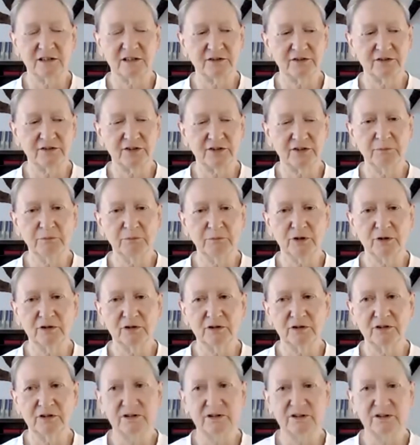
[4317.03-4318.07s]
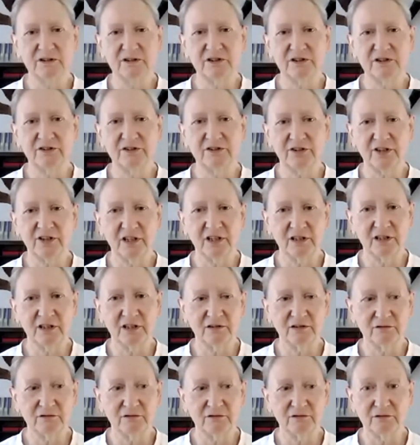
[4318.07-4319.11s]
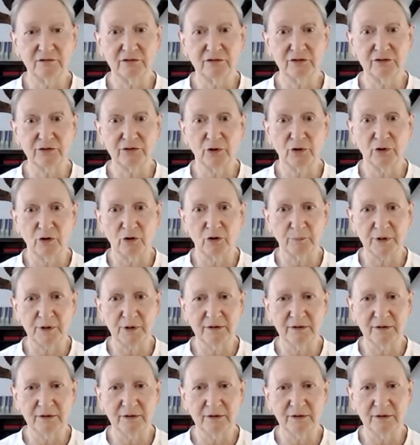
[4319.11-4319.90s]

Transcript: symbol to say stop,